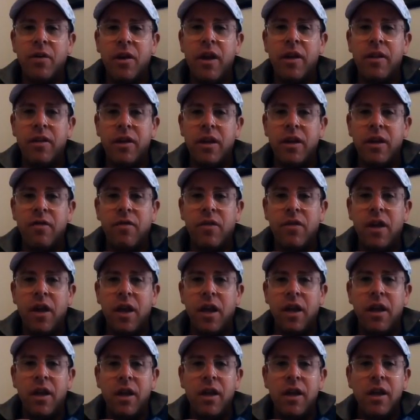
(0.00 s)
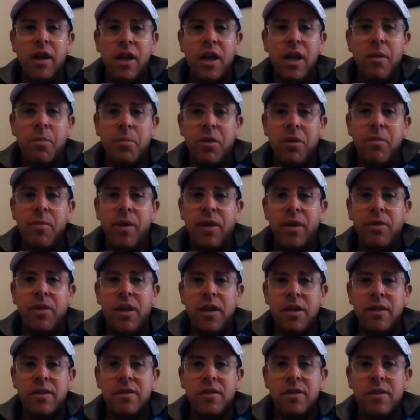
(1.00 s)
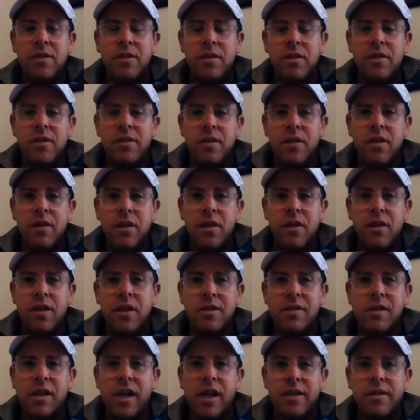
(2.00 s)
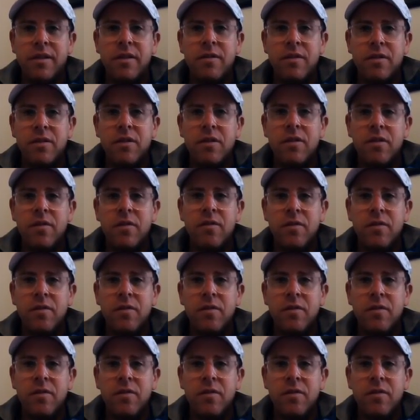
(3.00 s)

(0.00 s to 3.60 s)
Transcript: greatly if they implement these lessons.